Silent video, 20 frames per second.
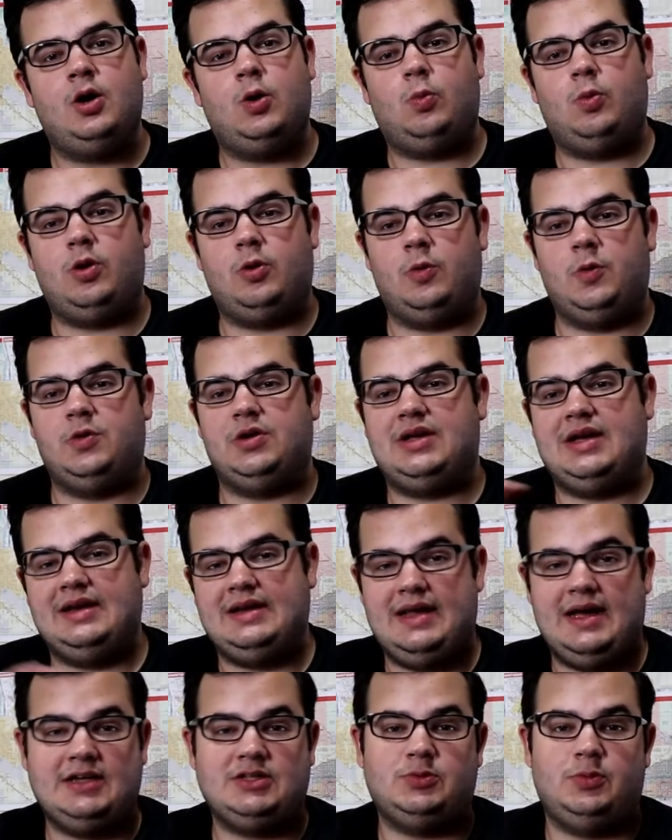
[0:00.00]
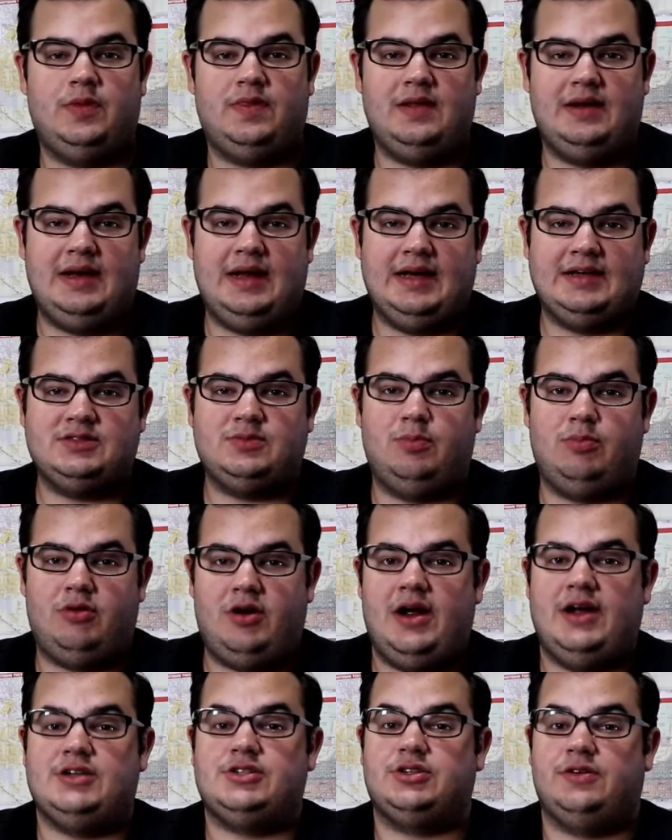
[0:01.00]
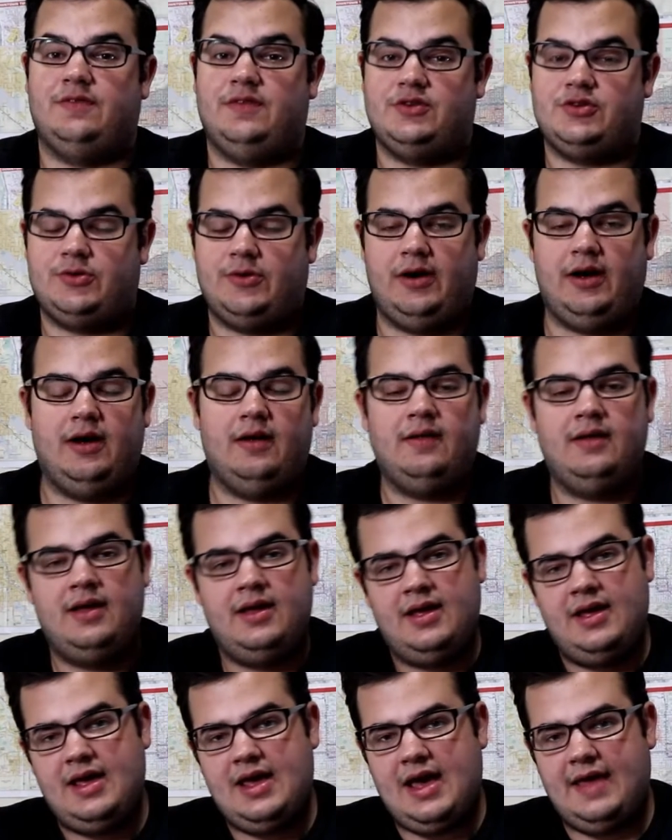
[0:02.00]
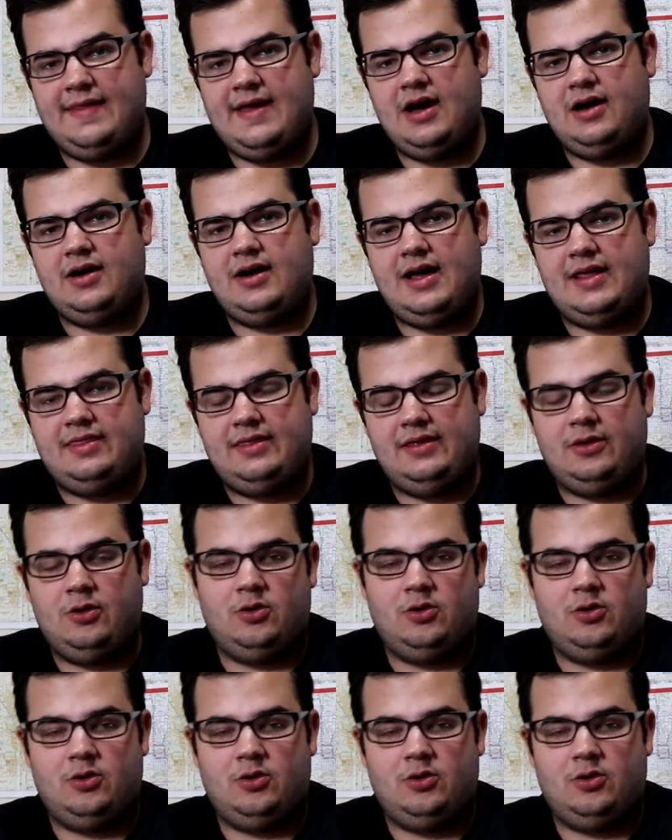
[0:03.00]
where we would connect with the next branch of the trail. And that, I think,